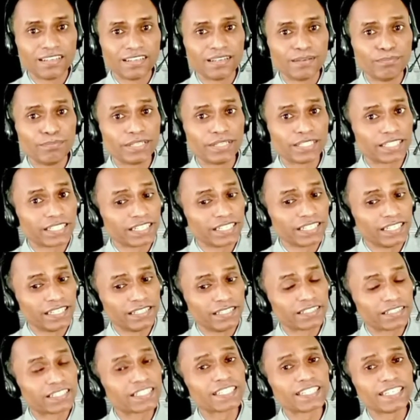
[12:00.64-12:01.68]

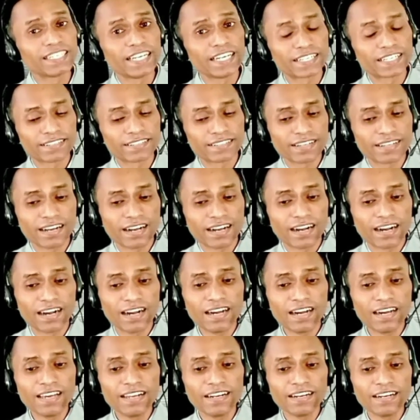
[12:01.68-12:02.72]
Missing letters
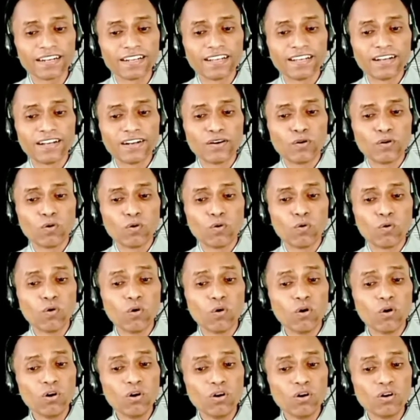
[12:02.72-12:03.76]
are O.